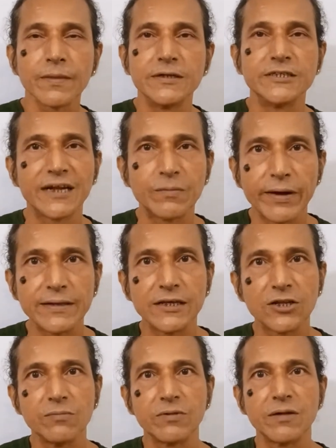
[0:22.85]
determine the
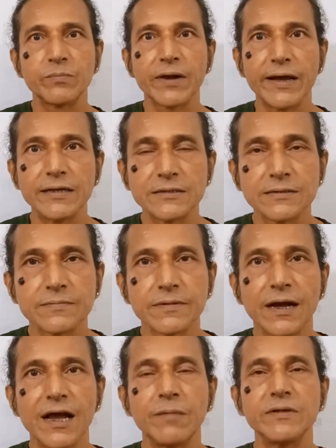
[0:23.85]
equilibrium price,
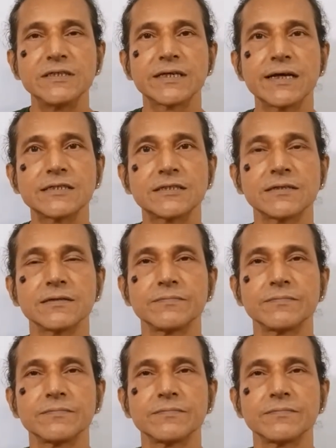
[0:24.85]
I have discussed